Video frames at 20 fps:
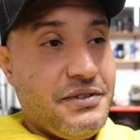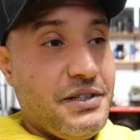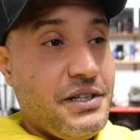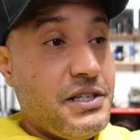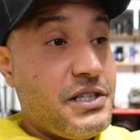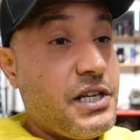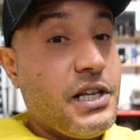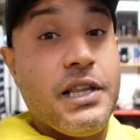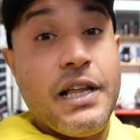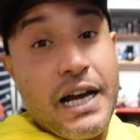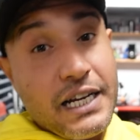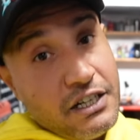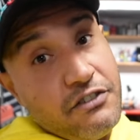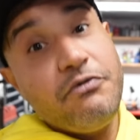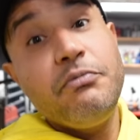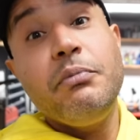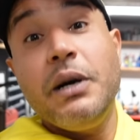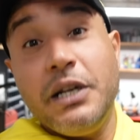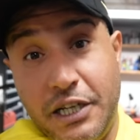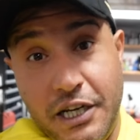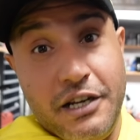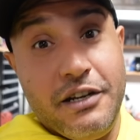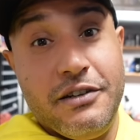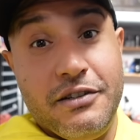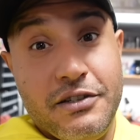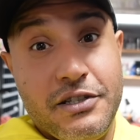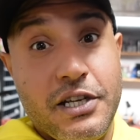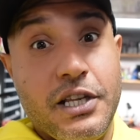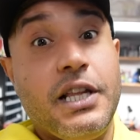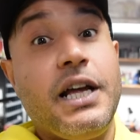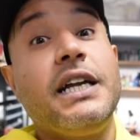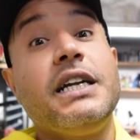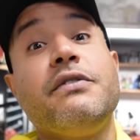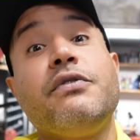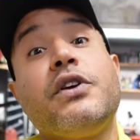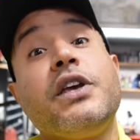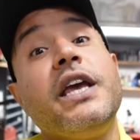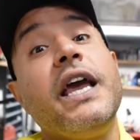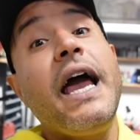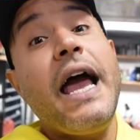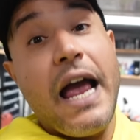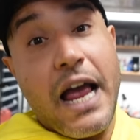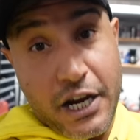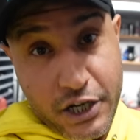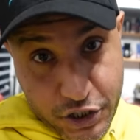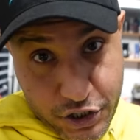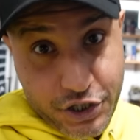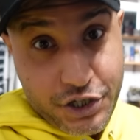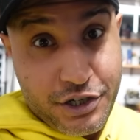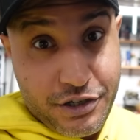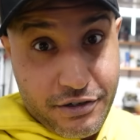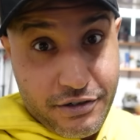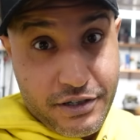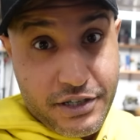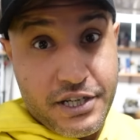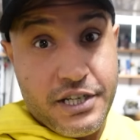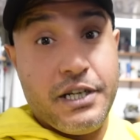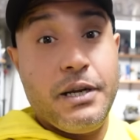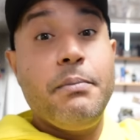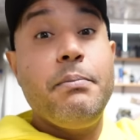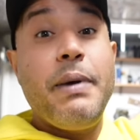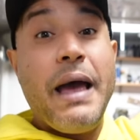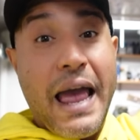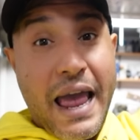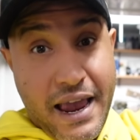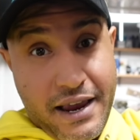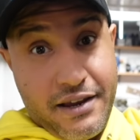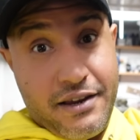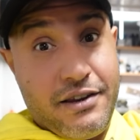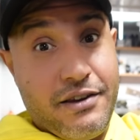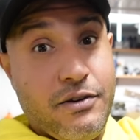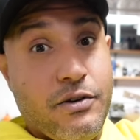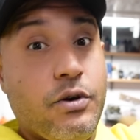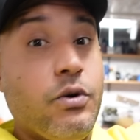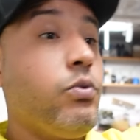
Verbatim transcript: It's a lot of money. It's a lot of cash. It's in a bag.